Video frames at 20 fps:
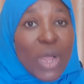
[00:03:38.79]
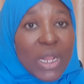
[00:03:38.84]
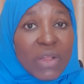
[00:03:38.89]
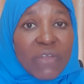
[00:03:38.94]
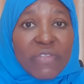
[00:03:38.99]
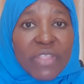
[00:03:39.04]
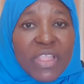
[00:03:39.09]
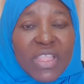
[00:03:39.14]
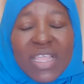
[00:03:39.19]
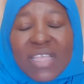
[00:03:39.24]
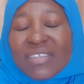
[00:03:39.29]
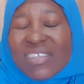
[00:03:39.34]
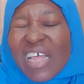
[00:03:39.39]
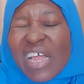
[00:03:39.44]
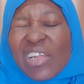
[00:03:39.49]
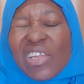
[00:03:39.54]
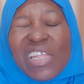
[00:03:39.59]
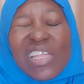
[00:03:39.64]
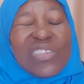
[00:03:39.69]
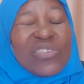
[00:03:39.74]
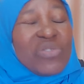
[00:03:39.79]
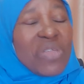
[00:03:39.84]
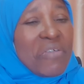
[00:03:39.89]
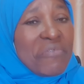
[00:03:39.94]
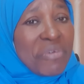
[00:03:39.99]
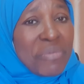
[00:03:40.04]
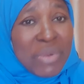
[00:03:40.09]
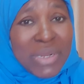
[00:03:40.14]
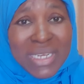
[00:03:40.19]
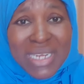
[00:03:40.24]
One of the things that it's not
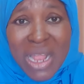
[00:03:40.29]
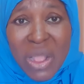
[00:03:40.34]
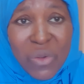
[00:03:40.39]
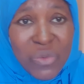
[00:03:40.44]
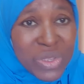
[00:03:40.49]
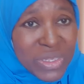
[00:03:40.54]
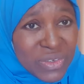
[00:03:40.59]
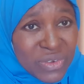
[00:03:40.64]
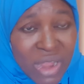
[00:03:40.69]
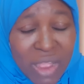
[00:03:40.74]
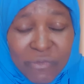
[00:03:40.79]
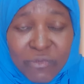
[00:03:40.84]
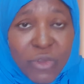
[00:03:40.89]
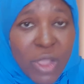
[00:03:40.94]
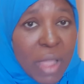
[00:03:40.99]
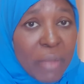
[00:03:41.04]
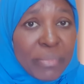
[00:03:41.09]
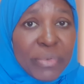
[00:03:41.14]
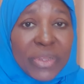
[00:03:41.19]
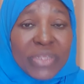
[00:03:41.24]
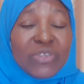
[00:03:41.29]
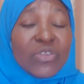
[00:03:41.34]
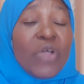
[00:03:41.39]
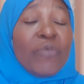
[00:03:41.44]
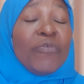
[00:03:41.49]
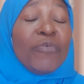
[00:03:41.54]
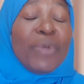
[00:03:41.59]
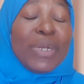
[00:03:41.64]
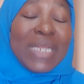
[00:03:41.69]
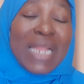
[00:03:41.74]
everybody that always travel abroad. It's not
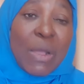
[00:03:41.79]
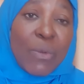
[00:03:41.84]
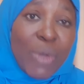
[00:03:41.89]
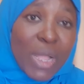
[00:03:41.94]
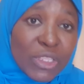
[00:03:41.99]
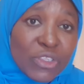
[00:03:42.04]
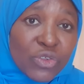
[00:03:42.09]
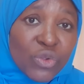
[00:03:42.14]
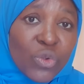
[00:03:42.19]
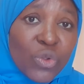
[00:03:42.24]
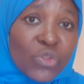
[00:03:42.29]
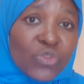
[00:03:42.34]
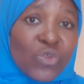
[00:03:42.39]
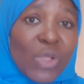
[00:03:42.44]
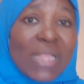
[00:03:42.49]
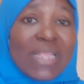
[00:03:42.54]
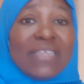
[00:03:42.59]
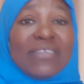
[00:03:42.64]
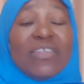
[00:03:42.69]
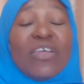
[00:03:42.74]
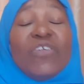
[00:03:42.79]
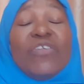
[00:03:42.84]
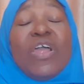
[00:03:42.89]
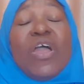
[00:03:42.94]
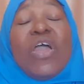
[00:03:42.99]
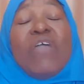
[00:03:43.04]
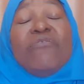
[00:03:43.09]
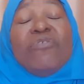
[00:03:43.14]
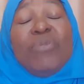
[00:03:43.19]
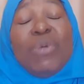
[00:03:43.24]
everybody that want to go to, and it's not
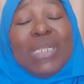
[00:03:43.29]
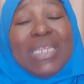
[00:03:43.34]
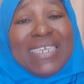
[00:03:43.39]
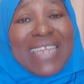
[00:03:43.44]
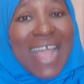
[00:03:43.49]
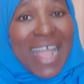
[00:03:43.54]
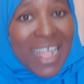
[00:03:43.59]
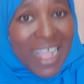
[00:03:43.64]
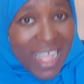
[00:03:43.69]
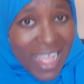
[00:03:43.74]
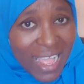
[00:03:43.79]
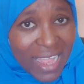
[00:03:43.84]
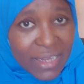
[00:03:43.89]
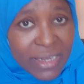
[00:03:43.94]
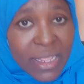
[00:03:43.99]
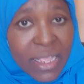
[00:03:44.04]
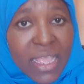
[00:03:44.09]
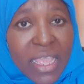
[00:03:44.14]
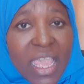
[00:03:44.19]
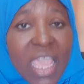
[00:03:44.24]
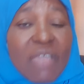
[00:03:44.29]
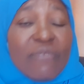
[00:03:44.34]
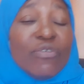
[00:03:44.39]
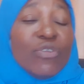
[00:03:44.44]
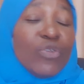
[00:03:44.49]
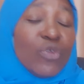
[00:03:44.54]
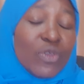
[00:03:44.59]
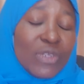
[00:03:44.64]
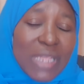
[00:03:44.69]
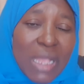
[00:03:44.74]
everybody that can,
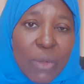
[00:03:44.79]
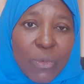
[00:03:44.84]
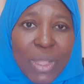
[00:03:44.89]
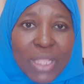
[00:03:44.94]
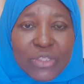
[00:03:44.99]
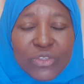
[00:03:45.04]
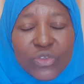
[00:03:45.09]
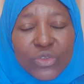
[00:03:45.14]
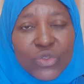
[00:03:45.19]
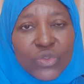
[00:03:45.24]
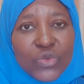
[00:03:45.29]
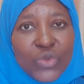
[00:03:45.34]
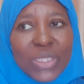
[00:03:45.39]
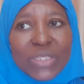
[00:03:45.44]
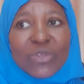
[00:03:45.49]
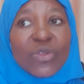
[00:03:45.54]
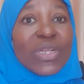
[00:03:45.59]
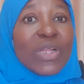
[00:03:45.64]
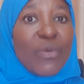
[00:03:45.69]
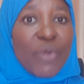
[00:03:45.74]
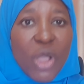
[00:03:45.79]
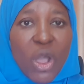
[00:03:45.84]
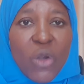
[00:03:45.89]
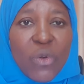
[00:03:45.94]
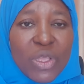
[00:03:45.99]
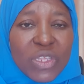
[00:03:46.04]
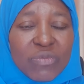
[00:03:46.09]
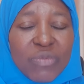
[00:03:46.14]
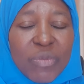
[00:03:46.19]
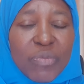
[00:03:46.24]
even those that want to do it. So there will
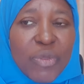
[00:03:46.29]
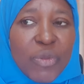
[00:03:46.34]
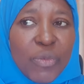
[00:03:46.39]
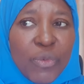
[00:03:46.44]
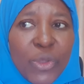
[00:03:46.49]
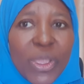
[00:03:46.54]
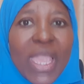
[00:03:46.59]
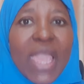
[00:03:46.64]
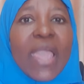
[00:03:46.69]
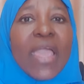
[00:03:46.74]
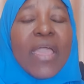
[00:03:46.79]
always be people here.